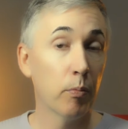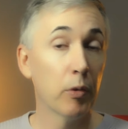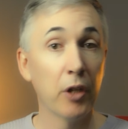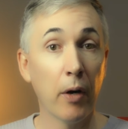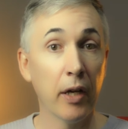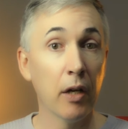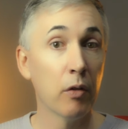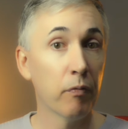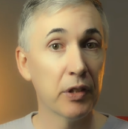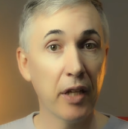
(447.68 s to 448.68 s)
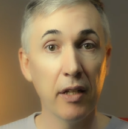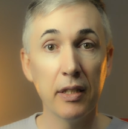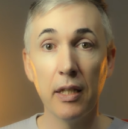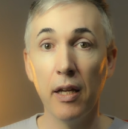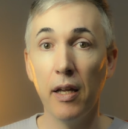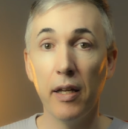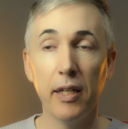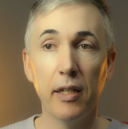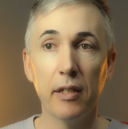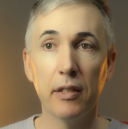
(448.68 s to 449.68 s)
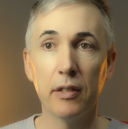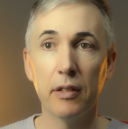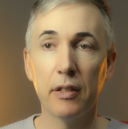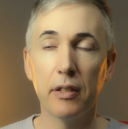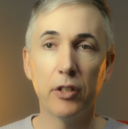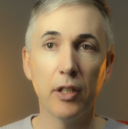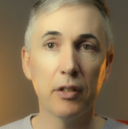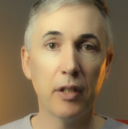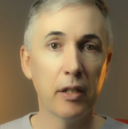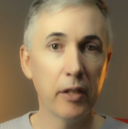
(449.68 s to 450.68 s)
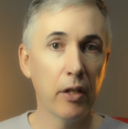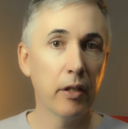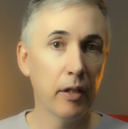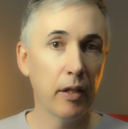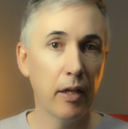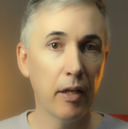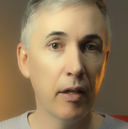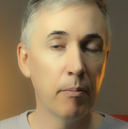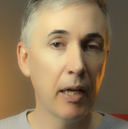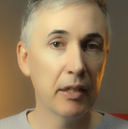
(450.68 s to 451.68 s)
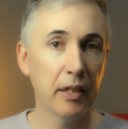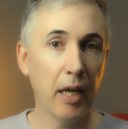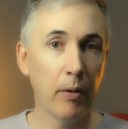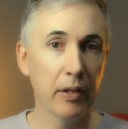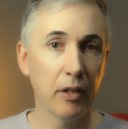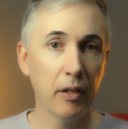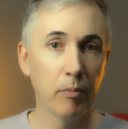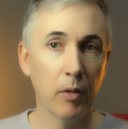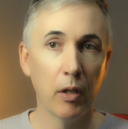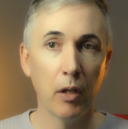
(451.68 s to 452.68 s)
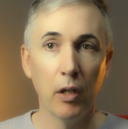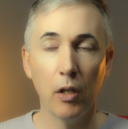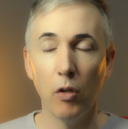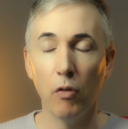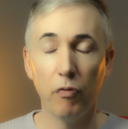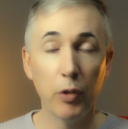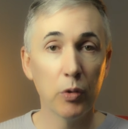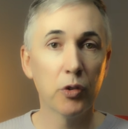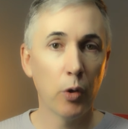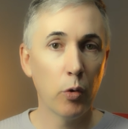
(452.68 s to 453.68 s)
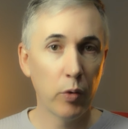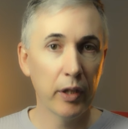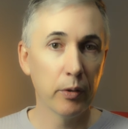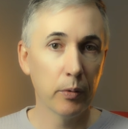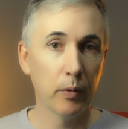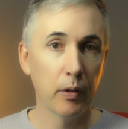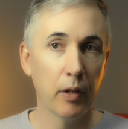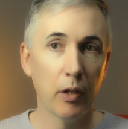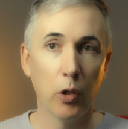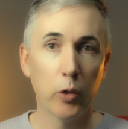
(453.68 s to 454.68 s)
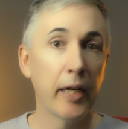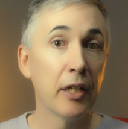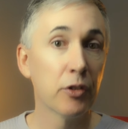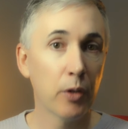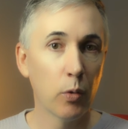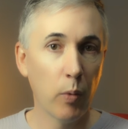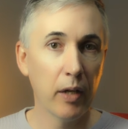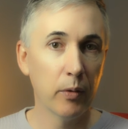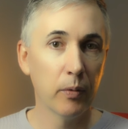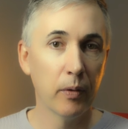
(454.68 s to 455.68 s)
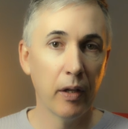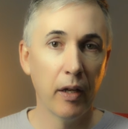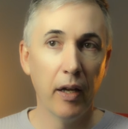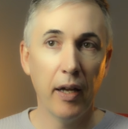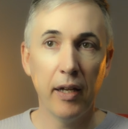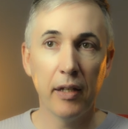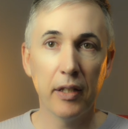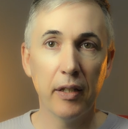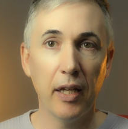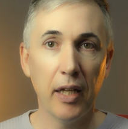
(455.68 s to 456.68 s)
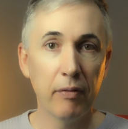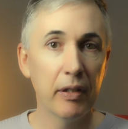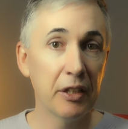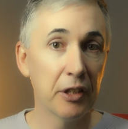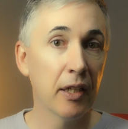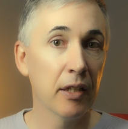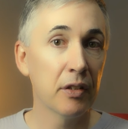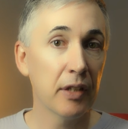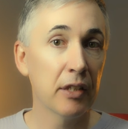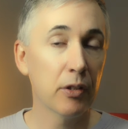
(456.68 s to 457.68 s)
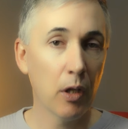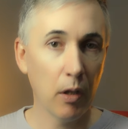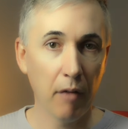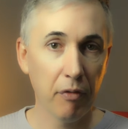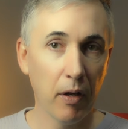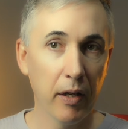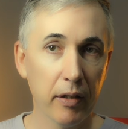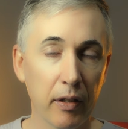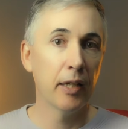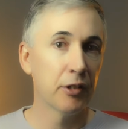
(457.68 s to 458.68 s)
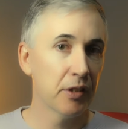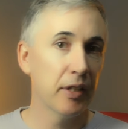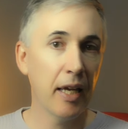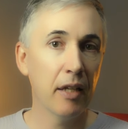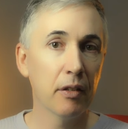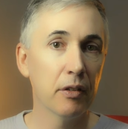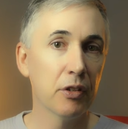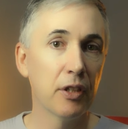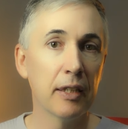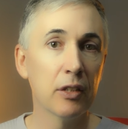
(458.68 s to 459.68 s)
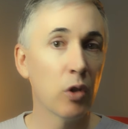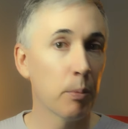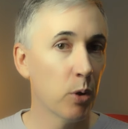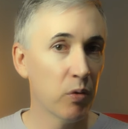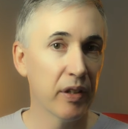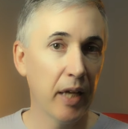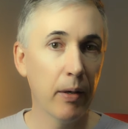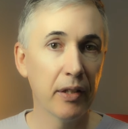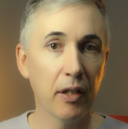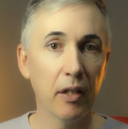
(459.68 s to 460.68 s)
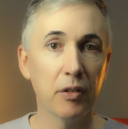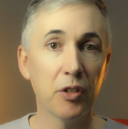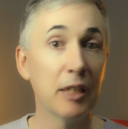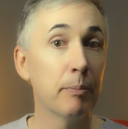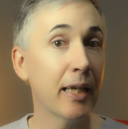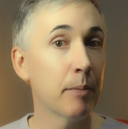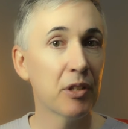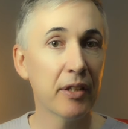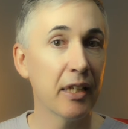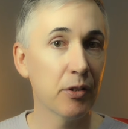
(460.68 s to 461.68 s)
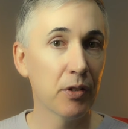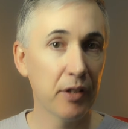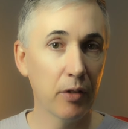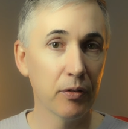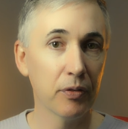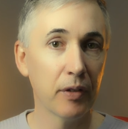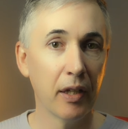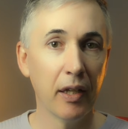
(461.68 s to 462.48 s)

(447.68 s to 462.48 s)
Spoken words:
Rosaria Vasquez is just another amazing character. Feels so real, created so well, and everything she does is so lifelike. And just again, she's not a perfect character. She's making mistakes herself.